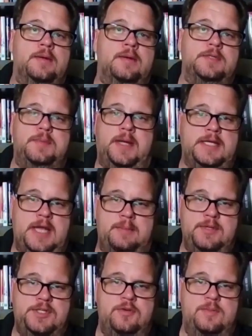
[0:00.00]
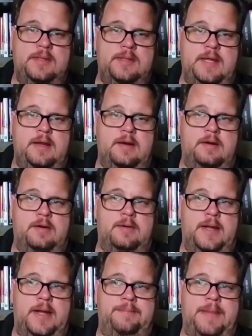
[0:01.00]
Just because I'm assuming they
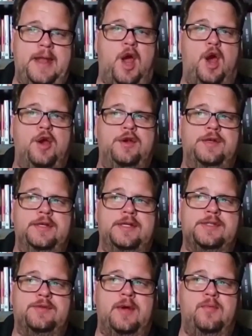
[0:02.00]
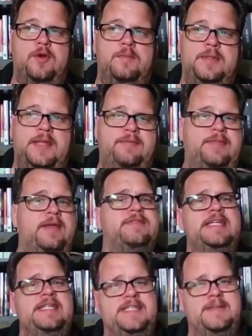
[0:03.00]
are not hardened is the right word, but they've
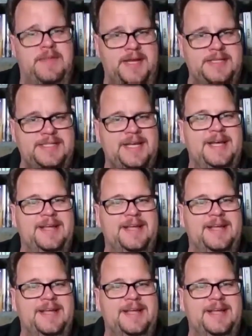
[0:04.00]
seen some things.